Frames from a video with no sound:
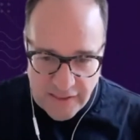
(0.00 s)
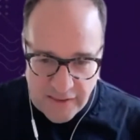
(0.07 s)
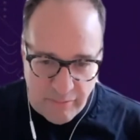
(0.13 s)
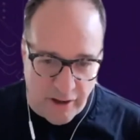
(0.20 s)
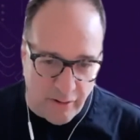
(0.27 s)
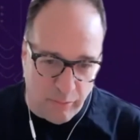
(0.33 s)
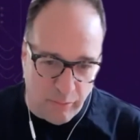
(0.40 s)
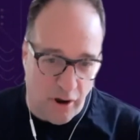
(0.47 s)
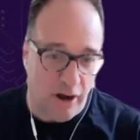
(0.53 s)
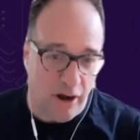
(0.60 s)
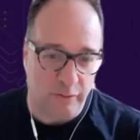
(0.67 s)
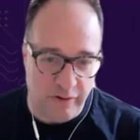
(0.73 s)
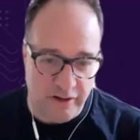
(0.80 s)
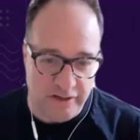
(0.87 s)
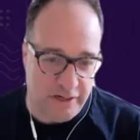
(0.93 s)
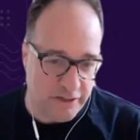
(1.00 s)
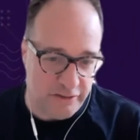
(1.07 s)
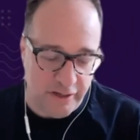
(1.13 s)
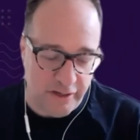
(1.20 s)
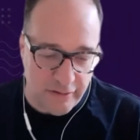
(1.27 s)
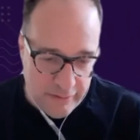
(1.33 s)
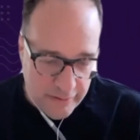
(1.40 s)
the better product we
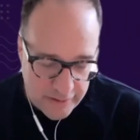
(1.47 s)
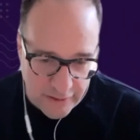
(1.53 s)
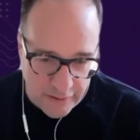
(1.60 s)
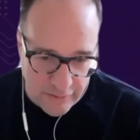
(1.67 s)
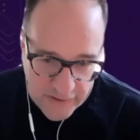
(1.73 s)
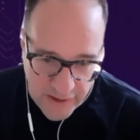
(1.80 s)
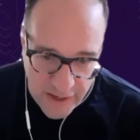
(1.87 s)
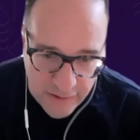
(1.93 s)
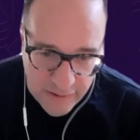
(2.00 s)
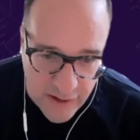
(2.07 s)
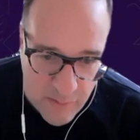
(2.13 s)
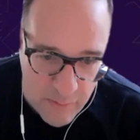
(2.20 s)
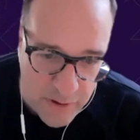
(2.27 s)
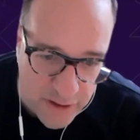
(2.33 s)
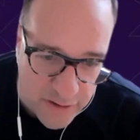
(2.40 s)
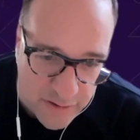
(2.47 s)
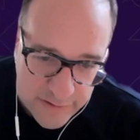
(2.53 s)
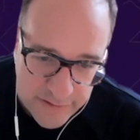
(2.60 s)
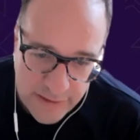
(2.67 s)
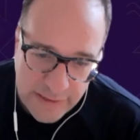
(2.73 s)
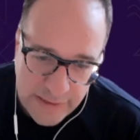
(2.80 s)
essentially, in the end kind of build.